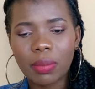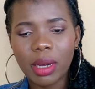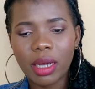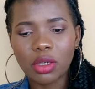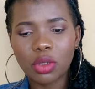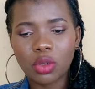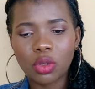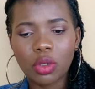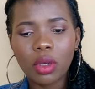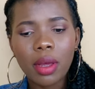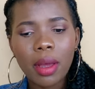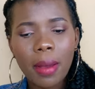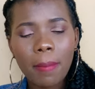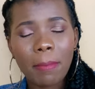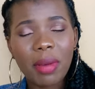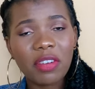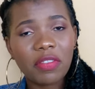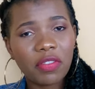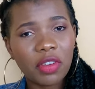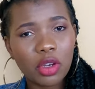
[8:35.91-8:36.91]

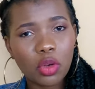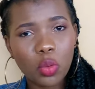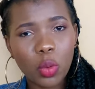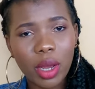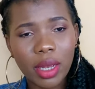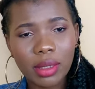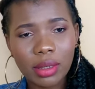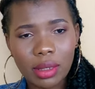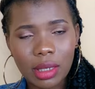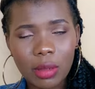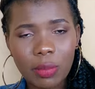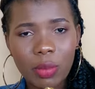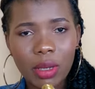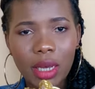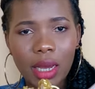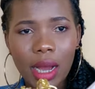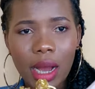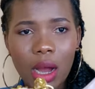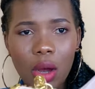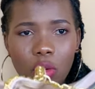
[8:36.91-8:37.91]
my feet were
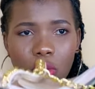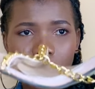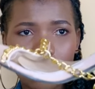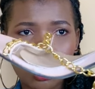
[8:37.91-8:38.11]
slipping out,